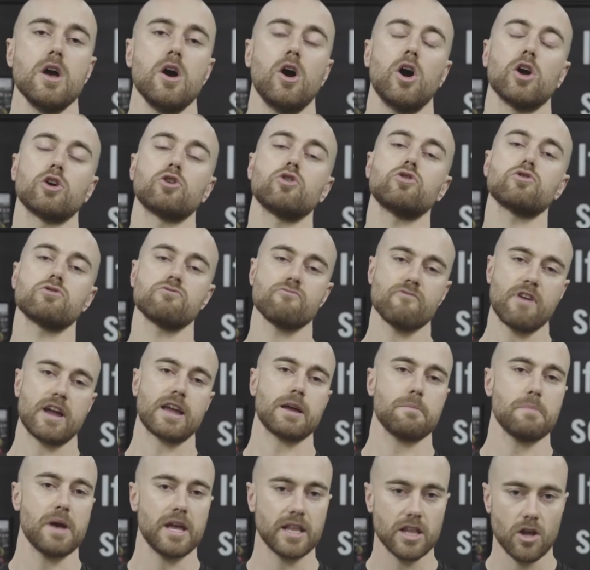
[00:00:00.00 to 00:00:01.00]
I couldn't
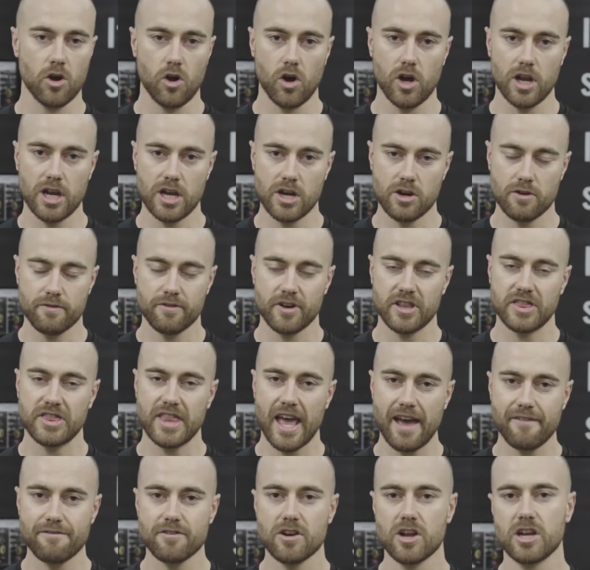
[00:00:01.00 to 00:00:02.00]
recommend it highly enough. I'd
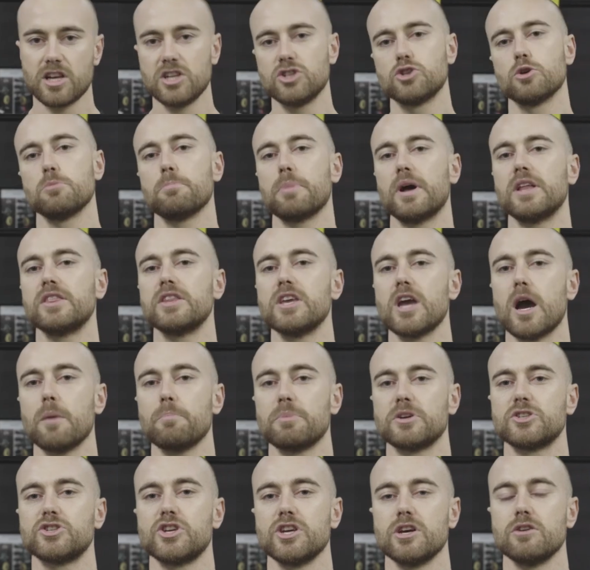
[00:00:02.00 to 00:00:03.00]
definitely jump on the
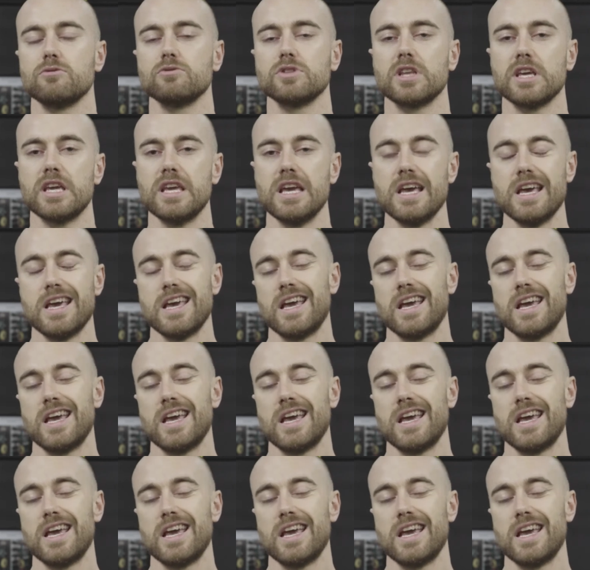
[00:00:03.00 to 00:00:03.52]
opportunity.